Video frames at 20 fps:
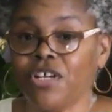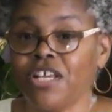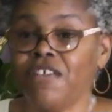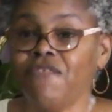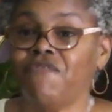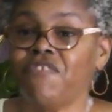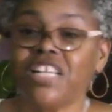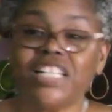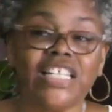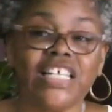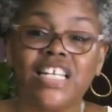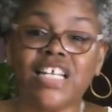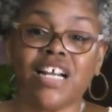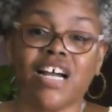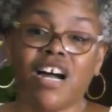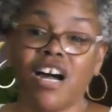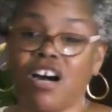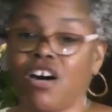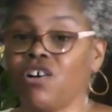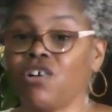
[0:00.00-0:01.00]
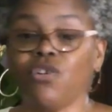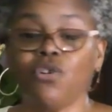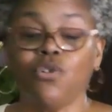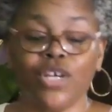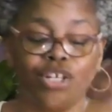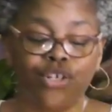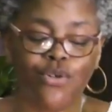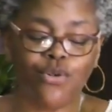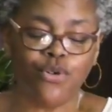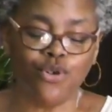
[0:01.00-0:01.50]
he visited an uncle
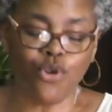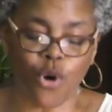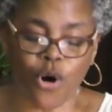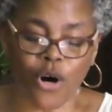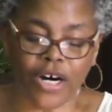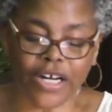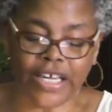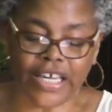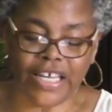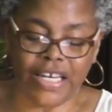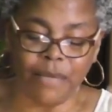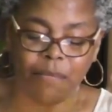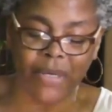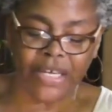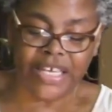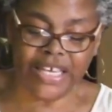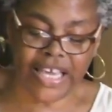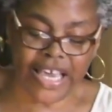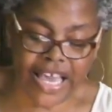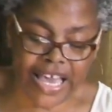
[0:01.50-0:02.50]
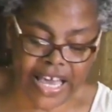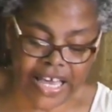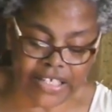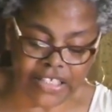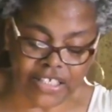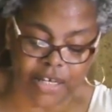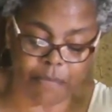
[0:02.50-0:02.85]
in New York and he began